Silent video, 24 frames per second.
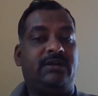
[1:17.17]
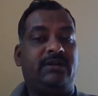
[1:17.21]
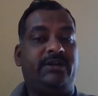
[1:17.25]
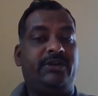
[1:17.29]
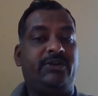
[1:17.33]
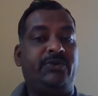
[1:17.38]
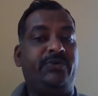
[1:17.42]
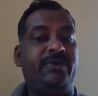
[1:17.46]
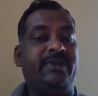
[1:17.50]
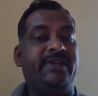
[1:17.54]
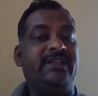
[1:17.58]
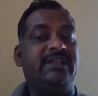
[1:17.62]

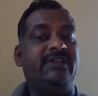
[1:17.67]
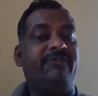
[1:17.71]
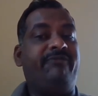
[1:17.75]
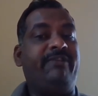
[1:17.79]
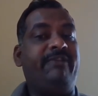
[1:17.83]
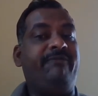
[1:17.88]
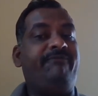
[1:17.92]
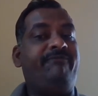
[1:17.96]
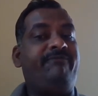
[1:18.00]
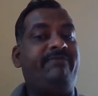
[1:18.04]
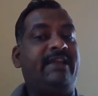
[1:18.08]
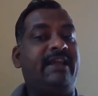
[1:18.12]
during the
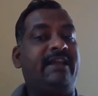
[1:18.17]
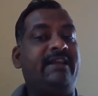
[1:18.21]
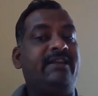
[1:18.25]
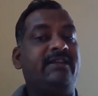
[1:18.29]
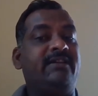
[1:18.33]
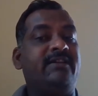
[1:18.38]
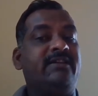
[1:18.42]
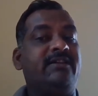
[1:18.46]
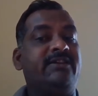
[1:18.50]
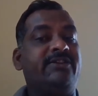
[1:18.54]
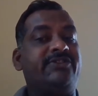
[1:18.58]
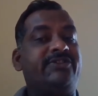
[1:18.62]
5th and
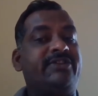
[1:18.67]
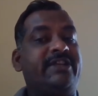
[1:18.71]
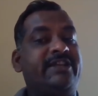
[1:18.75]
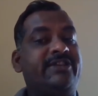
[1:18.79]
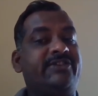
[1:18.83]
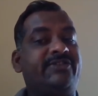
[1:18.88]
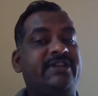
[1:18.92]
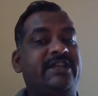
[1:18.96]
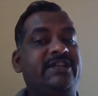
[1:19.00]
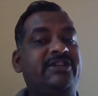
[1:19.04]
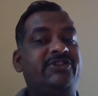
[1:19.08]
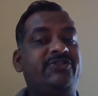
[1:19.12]
the
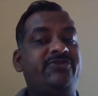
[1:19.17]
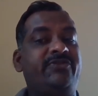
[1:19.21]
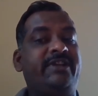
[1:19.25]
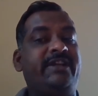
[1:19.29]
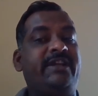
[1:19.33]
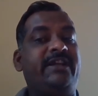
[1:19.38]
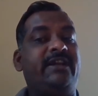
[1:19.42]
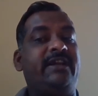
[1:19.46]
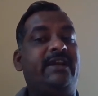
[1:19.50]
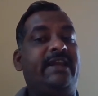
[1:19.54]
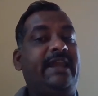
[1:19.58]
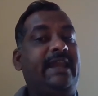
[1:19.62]
6th
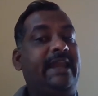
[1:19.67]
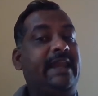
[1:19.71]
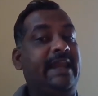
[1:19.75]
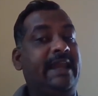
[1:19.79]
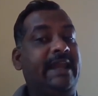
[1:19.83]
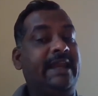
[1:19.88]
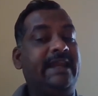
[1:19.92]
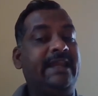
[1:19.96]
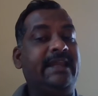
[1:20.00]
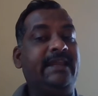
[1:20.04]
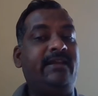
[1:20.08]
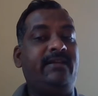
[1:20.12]
century
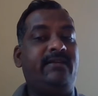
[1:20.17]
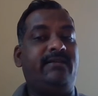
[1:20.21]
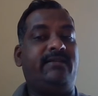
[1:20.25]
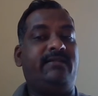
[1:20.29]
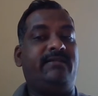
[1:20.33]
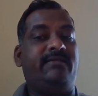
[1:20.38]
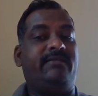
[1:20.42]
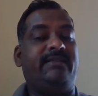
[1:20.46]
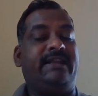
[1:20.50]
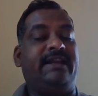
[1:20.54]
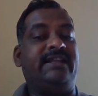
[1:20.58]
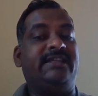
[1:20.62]
AD,
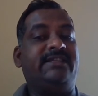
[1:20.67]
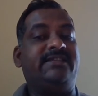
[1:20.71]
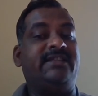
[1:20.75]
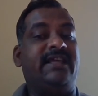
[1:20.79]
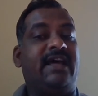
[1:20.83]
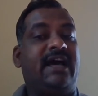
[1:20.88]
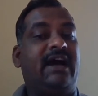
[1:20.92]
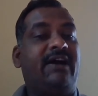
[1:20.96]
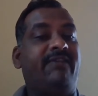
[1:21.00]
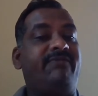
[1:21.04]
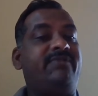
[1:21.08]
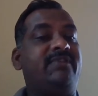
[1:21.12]
that is
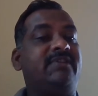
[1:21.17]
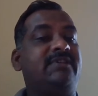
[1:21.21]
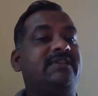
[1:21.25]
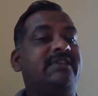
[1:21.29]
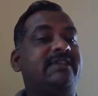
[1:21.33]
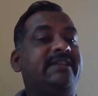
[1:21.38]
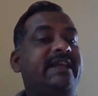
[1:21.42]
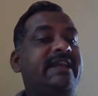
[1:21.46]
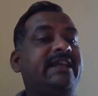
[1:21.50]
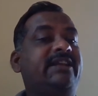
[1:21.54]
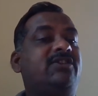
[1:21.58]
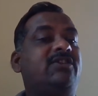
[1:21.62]
after the
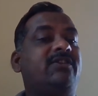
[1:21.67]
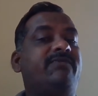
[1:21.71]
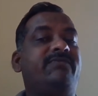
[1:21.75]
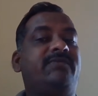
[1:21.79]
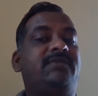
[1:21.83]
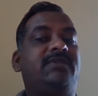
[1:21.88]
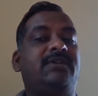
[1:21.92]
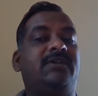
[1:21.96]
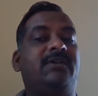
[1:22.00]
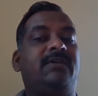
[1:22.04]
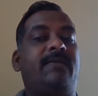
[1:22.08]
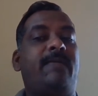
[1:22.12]
death of
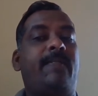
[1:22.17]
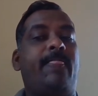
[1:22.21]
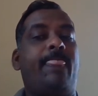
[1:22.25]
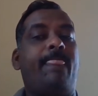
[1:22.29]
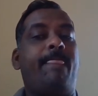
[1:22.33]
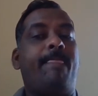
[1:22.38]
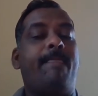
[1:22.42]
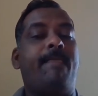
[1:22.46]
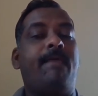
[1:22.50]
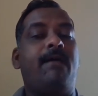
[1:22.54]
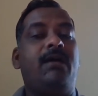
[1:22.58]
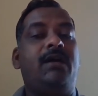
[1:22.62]
the
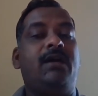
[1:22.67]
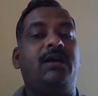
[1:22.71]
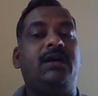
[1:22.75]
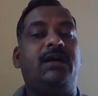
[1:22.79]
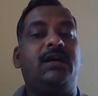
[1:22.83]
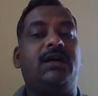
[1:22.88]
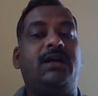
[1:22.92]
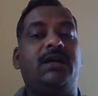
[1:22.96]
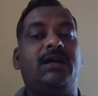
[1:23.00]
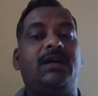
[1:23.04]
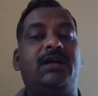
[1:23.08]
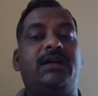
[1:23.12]

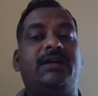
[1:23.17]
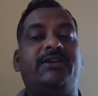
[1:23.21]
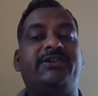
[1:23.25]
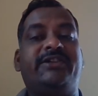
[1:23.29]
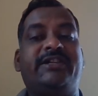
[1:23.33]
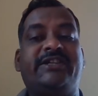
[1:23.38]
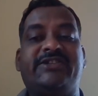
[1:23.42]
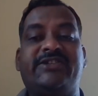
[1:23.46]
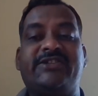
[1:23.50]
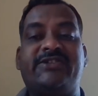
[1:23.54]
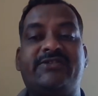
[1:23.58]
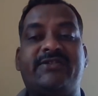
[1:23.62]

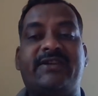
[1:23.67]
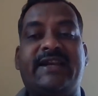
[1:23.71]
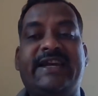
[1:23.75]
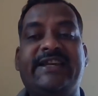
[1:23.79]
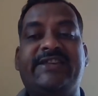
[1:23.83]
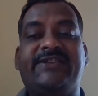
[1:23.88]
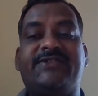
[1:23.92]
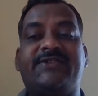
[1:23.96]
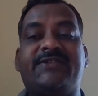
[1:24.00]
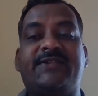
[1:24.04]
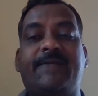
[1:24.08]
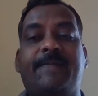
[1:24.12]
Jesus
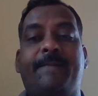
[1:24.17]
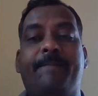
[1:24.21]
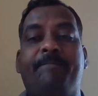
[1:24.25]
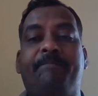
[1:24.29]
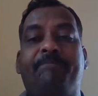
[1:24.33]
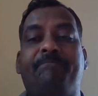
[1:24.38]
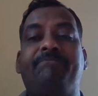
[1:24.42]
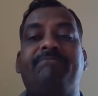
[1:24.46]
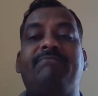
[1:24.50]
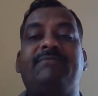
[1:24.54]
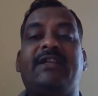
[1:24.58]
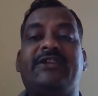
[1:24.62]
Christ,
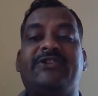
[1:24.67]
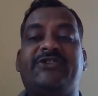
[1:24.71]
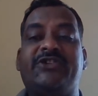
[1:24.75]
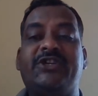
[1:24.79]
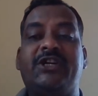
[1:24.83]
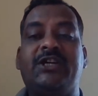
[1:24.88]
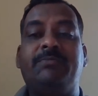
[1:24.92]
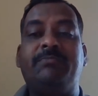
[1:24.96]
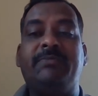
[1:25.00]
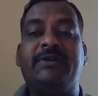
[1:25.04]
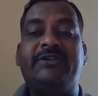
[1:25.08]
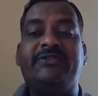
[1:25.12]
the
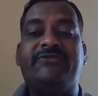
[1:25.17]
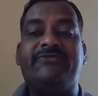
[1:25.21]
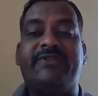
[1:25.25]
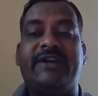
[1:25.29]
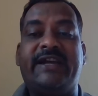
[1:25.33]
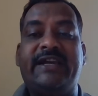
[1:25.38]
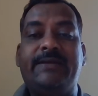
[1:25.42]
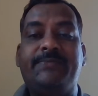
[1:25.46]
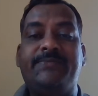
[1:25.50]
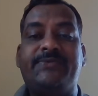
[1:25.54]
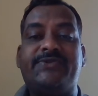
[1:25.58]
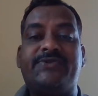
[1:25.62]
German
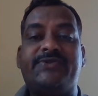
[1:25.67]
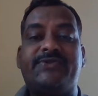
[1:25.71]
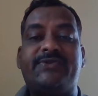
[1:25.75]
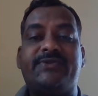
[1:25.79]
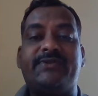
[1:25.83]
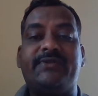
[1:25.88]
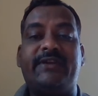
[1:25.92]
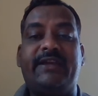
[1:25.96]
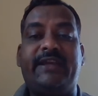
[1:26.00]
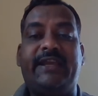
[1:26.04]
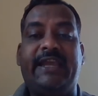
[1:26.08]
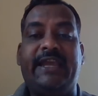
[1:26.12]
tribes,
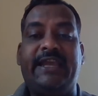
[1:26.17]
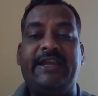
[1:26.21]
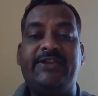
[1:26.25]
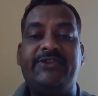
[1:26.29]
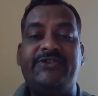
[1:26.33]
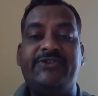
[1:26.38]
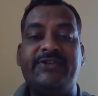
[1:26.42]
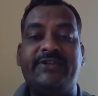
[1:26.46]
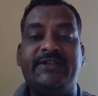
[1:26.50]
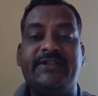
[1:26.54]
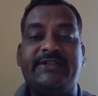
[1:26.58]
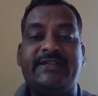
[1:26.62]

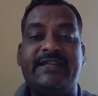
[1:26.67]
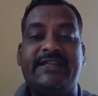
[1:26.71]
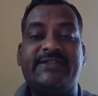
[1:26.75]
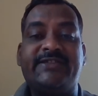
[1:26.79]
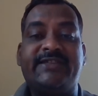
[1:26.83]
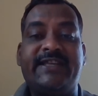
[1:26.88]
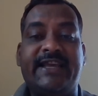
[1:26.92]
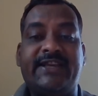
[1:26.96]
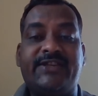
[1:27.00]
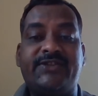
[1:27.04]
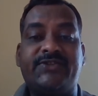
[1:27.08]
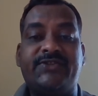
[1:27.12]
Angles and
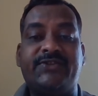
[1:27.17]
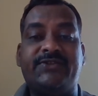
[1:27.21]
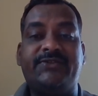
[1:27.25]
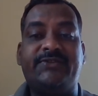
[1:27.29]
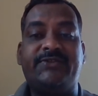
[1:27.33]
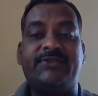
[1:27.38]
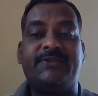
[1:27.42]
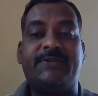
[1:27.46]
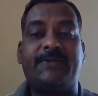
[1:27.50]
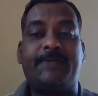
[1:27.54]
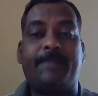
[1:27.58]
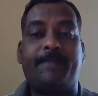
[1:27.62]

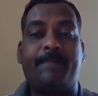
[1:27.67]
Saxons,